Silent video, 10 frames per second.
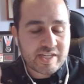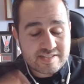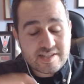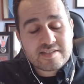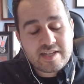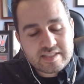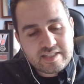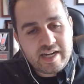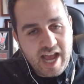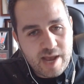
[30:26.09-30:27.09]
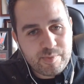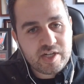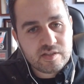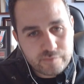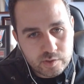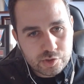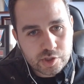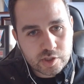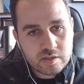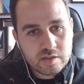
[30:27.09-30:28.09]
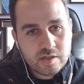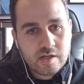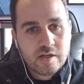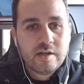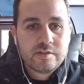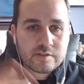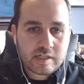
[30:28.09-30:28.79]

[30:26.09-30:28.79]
it's less likely to happen in the future mm-hmm.